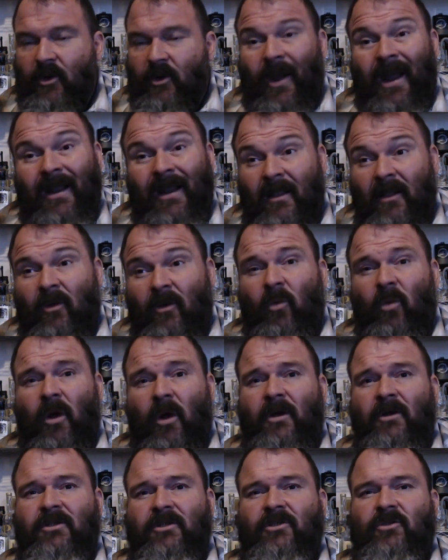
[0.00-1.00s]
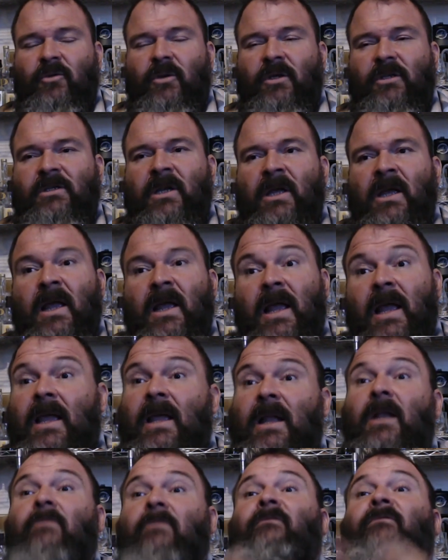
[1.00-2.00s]
you add a little water to it,
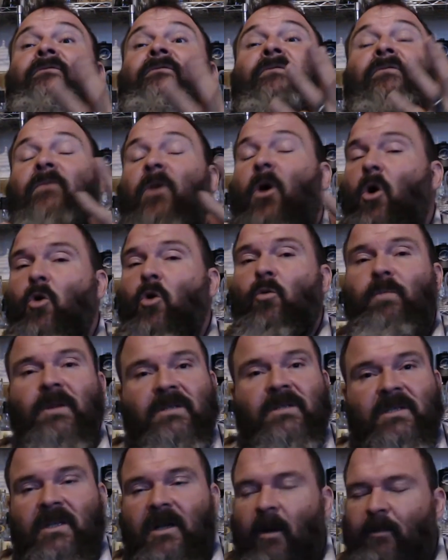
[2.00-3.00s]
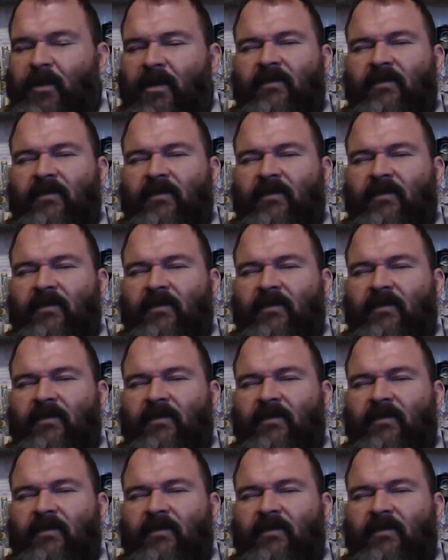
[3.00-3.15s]
it opens it up.